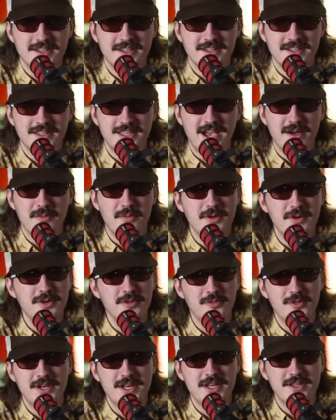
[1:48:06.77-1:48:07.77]
yeah, I wonder knows?
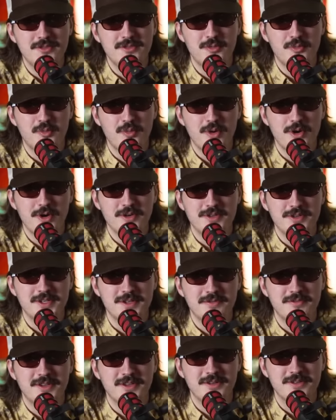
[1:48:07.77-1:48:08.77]
if it is worse
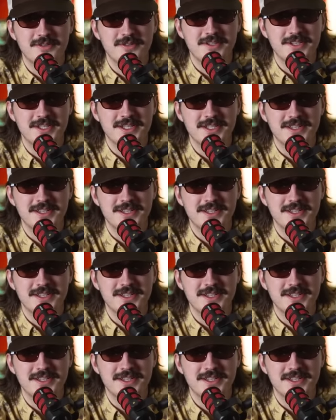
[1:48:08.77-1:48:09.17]
if you did